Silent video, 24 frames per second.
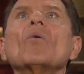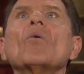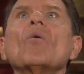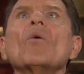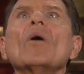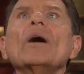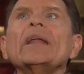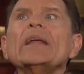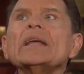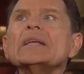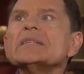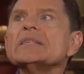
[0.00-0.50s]

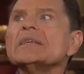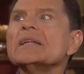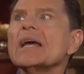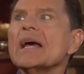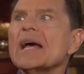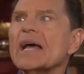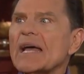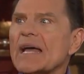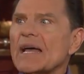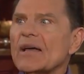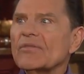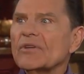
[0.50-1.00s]
What is it
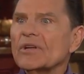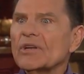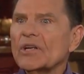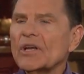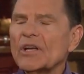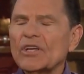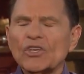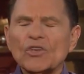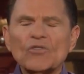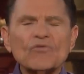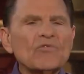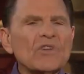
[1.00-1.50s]
I haven't
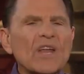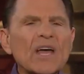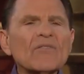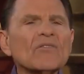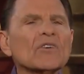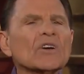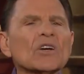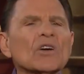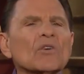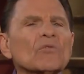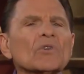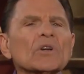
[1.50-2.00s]
done? You
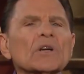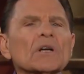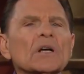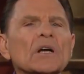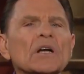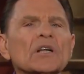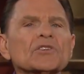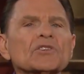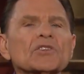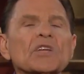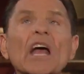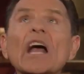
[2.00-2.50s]
never go to
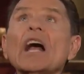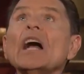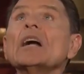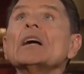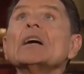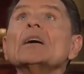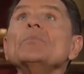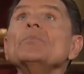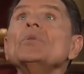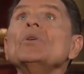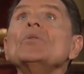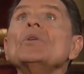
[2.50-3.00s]
God and say, How
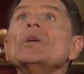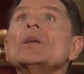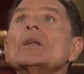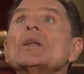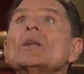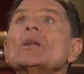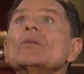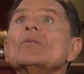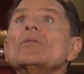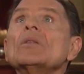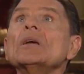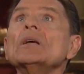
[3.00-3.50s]
come you didn't
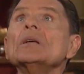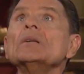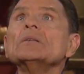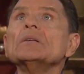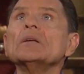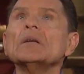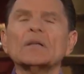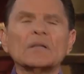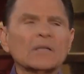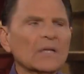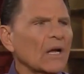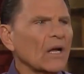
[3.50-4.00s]
do this?
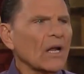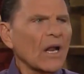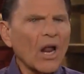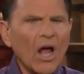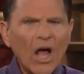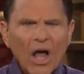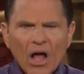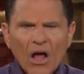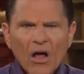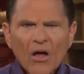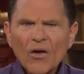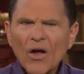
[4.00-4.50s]
Now,
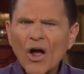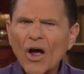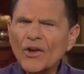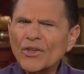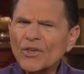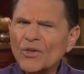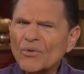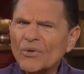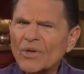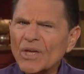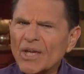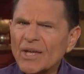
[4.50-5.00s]
how, are
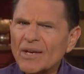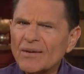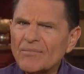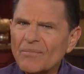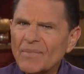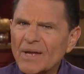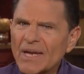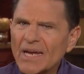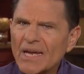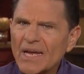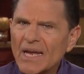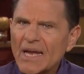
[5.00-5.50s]
you kidding
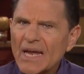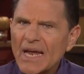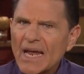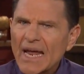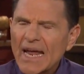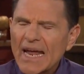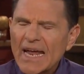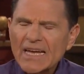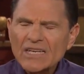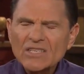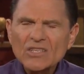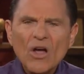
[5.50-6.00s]
me?
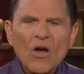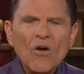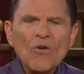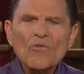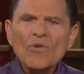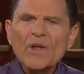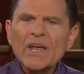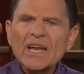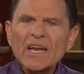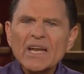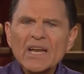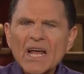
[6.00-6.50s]
He's
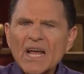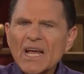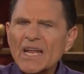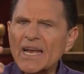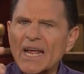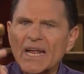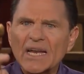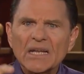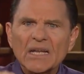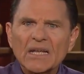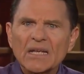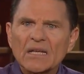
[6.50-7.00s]
already done
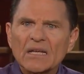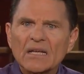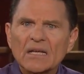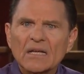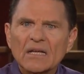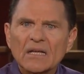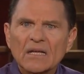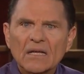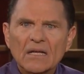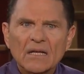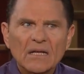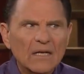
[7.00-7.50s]
it.
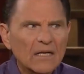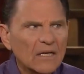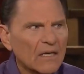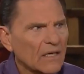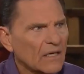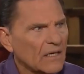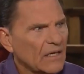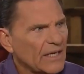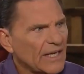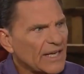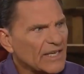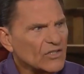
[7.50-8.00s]

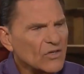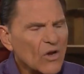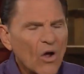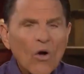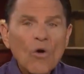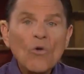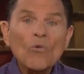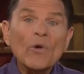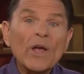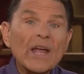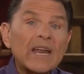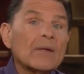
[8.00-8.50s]
It's
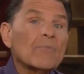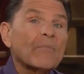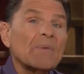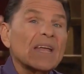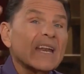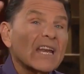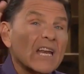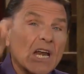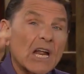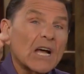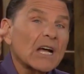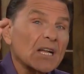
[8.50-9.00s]
already
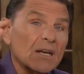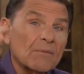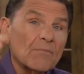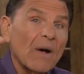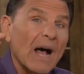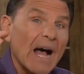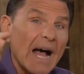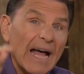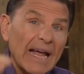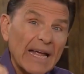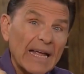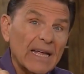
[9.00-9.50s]
been done
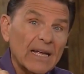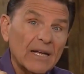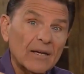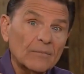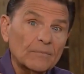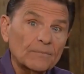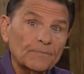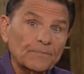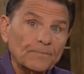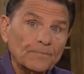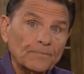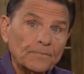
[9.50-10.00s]
by Him.
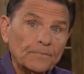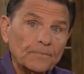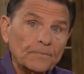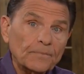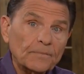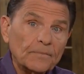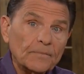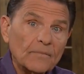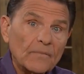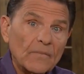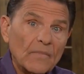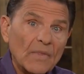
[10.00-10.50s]

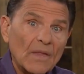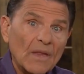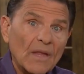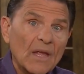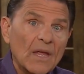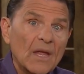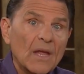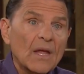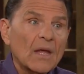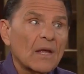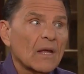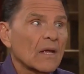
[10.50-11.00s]

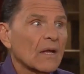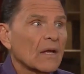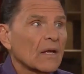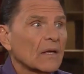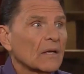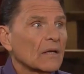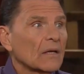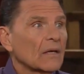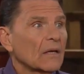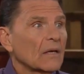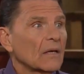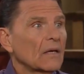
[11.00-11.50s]
For
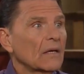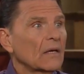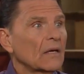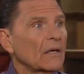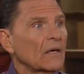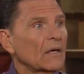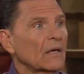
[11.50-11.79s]
instance, your